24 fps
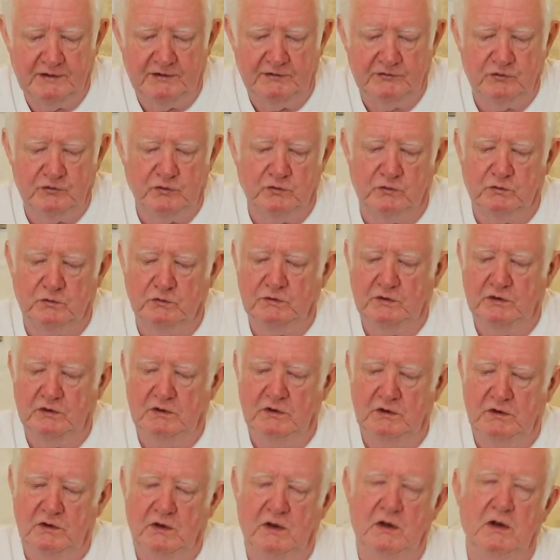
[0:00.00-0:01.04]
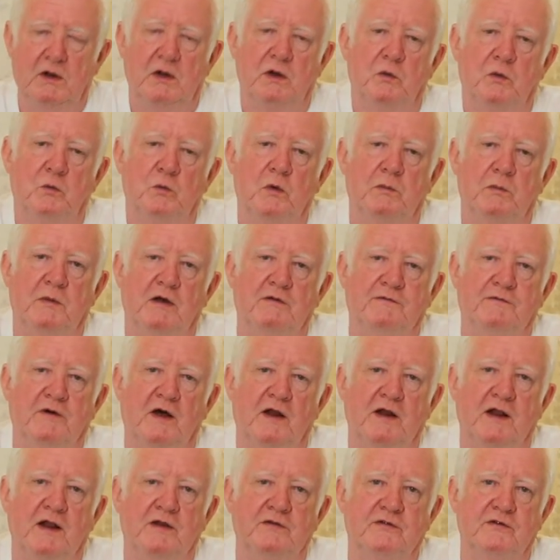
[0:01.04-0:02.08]
It's called Will My
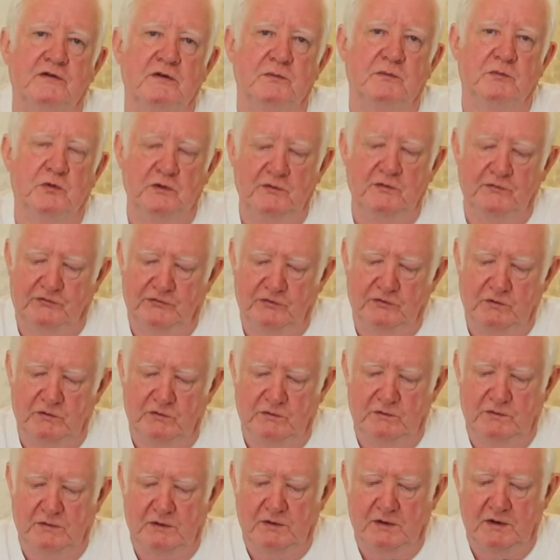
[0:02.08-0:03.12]
Finances Improve Soon?